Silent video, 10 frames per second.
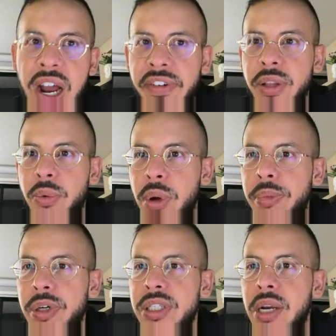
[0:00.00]
on the
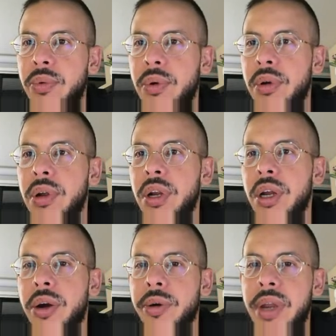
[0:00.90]
1% rule,
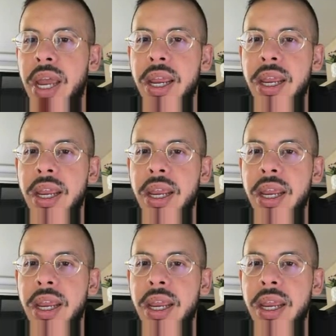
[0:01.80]
okay?